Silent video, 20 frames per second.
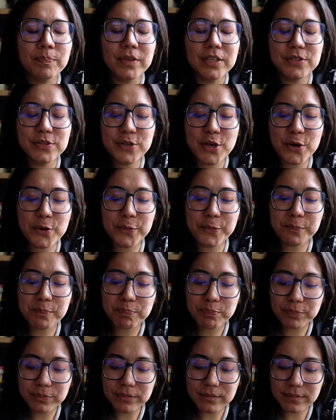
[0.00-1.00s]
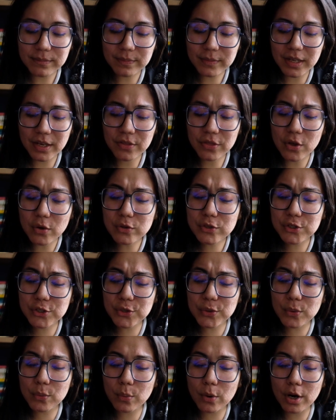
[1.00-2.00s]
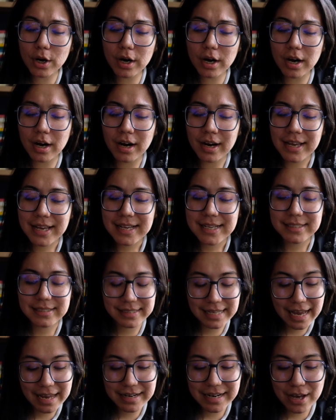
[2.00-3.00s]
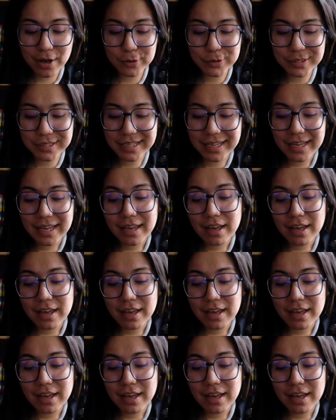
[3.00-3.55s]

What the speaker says: So those 2 were standouts.